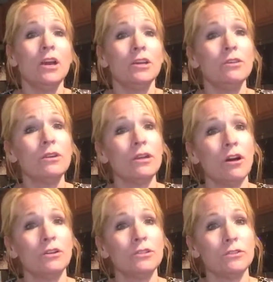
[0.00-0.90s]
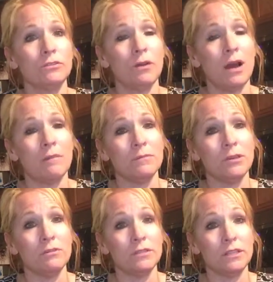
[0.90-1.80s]
You can also
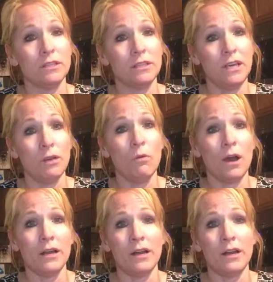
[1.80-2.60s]
use Kiwan,